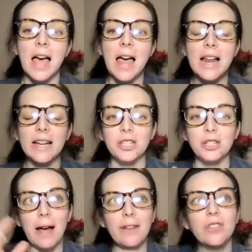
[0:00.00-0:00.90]
And it, you
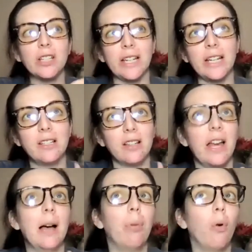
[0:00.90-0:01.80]
mm-hmm. have to get to
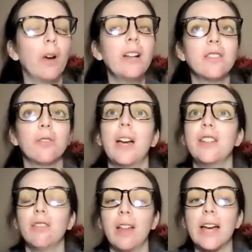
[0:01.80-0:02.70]
that point so that
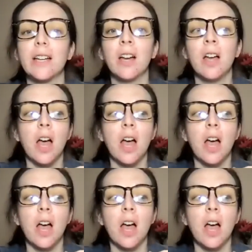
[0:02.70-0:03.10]
you're like,